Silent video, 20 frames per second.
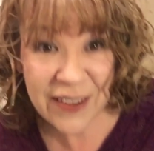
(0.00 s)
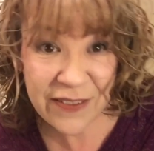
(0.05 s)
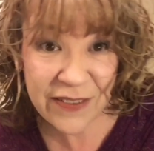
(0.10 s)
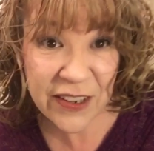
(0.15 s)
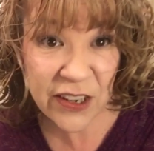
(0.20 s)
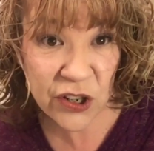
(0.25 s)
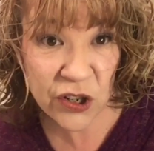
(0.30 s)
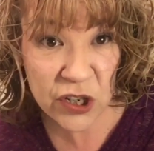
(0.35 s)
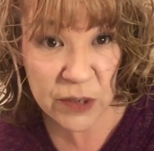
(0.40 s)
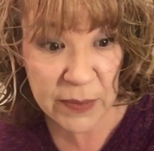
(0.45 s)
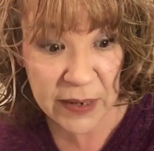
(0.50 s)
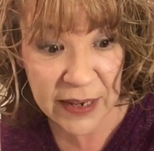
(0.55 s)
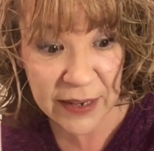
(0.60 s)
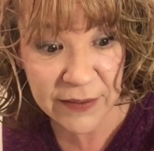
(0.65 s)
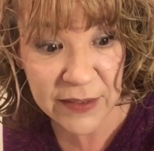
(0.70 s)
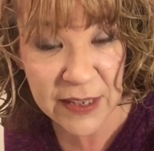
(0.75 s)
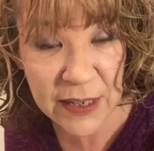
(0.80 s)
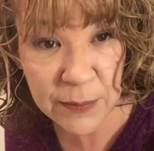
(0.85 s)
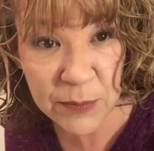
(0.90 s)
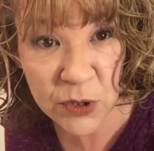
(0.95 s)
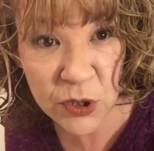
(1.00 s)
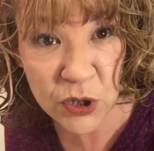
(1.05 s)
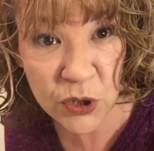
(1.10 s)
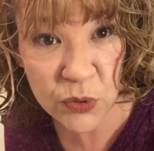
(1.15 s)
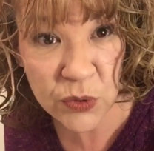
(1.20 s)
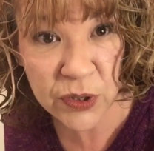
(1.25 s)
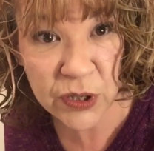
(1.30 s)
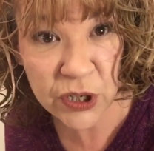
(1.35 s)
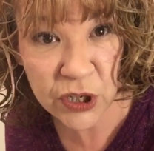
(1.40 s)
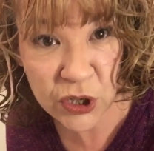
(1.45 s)
the fingers may have something to do
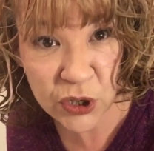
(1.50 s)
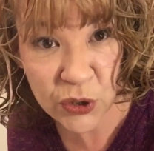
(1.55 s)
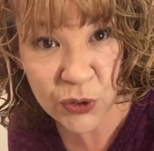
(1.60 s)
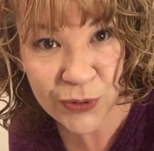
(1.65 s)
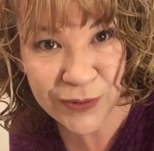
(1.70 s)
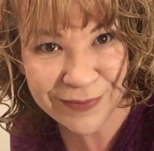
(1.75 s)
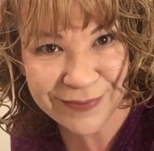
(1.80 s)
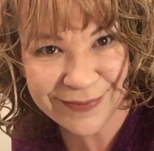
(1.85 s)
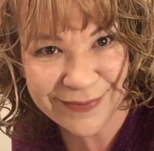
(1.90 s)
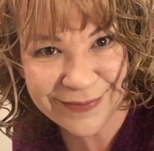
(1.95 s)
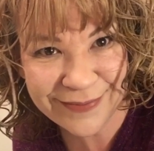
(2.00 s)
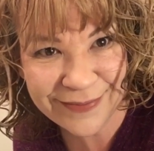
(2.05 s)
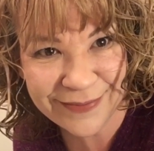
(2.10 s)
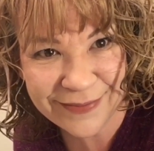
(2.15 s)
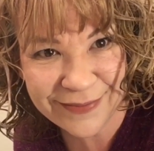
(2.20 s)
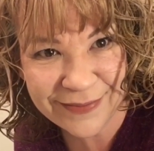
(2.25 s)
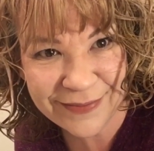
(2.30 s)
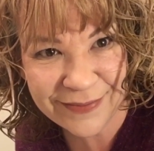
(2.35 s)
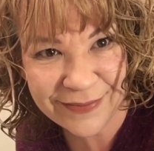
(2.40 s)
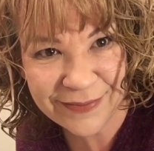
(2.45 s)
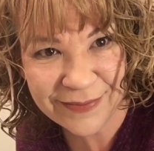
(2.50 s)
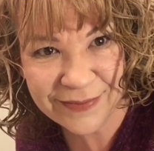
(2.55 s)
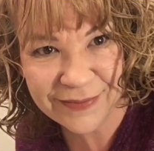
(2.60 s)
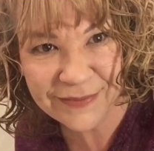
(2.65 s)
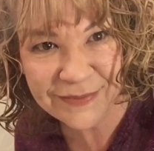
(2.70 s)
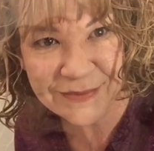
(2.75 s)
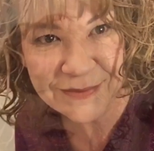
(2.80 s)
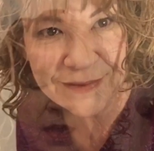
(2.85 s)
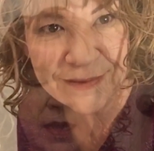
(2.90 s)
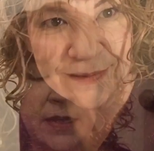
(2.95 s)
with it too.
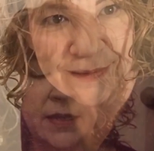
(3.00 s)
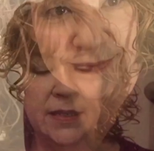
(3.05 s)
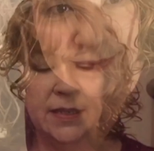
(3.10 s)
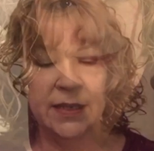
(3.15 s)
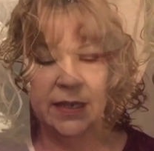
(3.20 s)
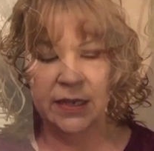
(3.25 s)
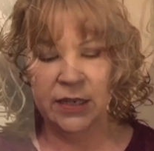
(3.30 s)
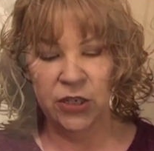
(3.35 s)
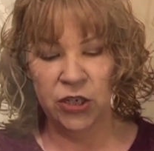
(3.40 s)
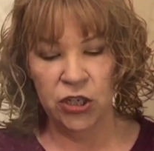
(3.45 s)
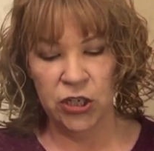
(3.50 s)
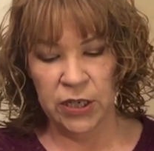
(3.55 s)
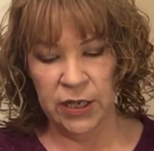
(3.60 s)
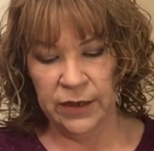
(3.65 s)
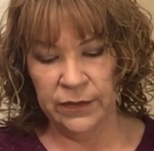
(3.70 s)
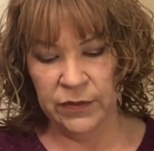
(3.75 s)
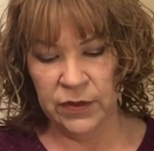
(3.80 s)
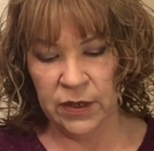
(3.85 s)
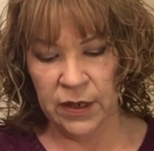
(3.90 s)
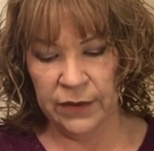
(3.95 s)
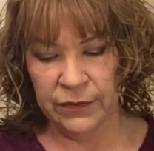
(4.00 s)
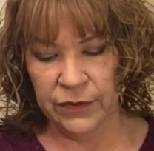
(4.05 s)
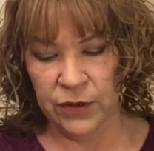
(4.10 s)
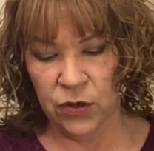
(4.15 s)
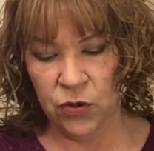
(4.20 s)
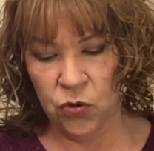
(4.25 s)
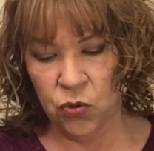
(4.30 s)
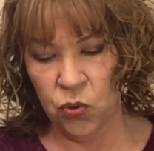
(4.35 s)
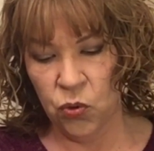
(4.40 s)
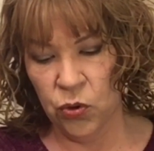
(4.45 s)
I'd say it shaves off
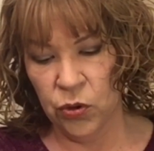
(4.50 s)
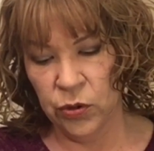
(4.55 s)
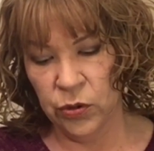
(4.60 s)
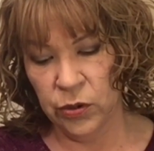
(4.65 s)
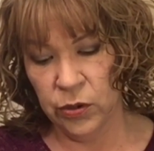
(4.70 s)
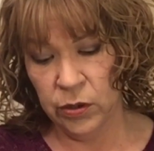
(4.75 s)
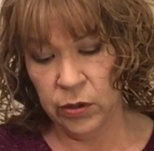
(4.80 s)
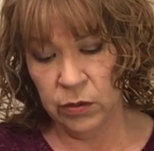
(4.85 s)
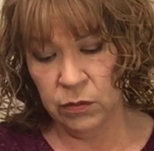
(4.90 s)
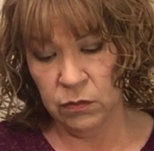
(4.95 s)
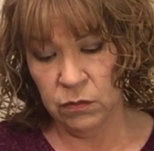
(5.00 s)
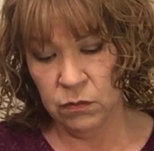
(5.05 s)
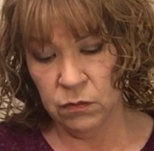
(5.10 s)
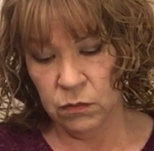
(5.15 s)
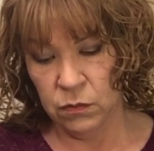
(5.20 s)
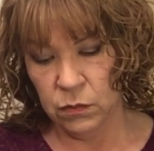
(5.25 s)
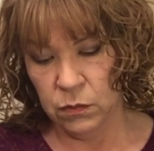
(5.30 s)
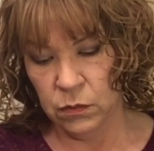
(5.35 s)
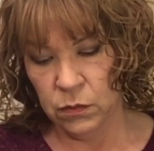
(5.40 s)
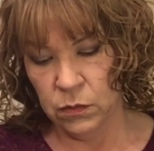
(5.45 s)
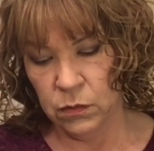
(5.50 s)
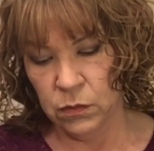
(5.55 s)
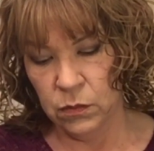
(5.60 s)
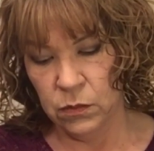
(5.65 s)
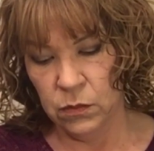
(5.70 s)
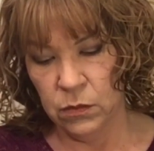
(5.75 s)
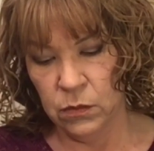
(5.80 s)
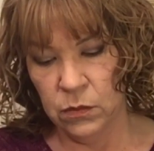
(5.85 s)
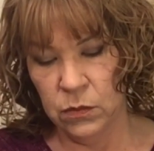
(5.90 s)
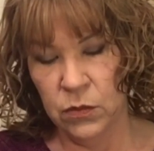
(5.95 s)
1/4
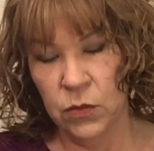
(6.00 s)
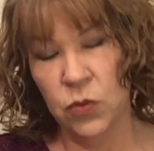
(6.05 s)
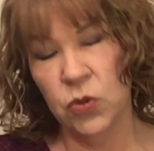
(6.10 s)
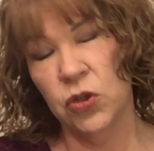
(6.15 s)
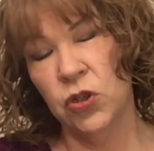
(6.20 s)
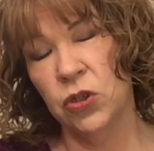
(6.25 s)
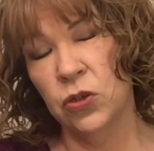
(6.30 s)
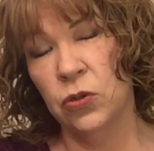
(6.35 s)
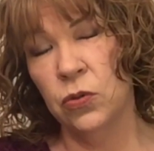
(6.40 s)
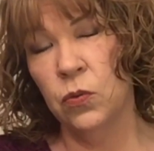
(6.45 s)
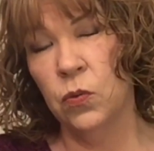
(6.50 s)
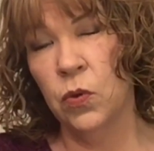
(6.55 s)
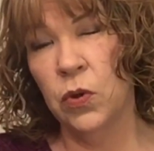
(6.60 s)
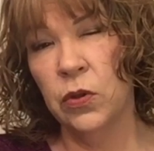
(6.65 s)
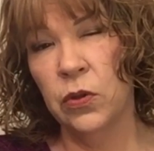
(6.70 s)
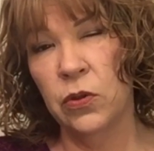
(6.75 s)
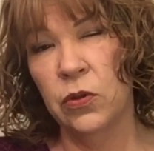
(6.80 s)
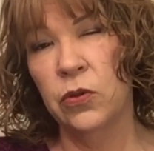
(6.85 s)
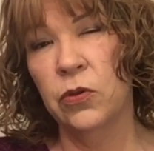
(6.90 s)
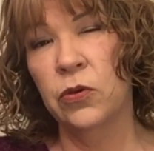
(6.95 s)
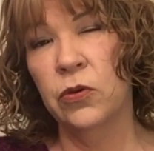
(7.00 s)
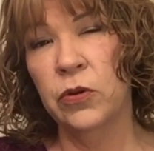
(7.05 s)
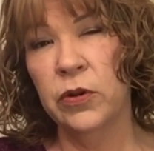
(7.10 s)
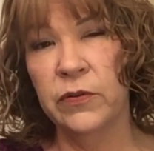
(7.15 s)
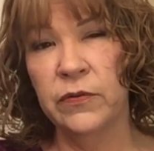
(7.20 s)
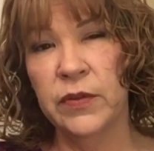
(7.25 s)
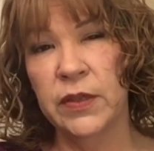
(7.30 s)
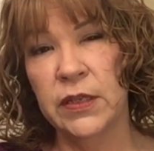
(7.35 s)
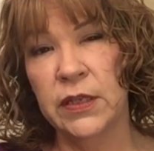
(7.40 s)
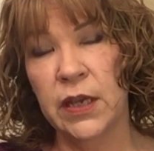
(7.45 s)
to 1/3
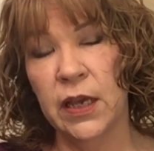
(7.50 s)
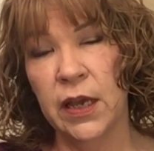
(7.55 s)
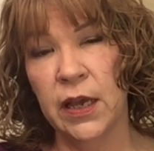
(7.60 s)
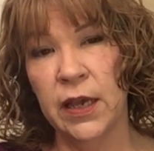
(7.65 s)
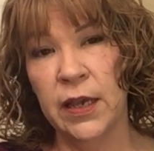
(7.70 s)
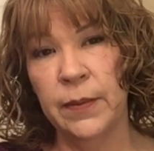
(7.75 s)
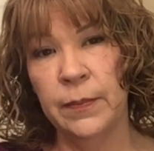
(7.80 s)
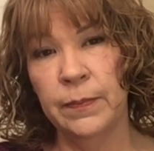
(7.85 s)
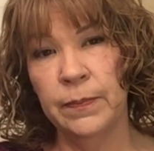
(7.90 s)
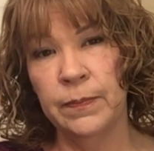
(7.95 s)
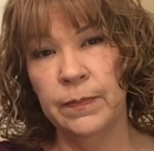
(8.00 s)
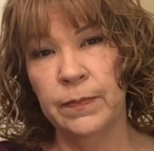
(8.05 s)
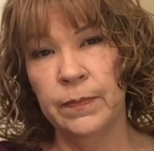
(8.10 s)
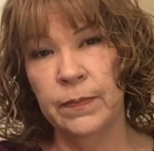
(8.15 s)
of the time.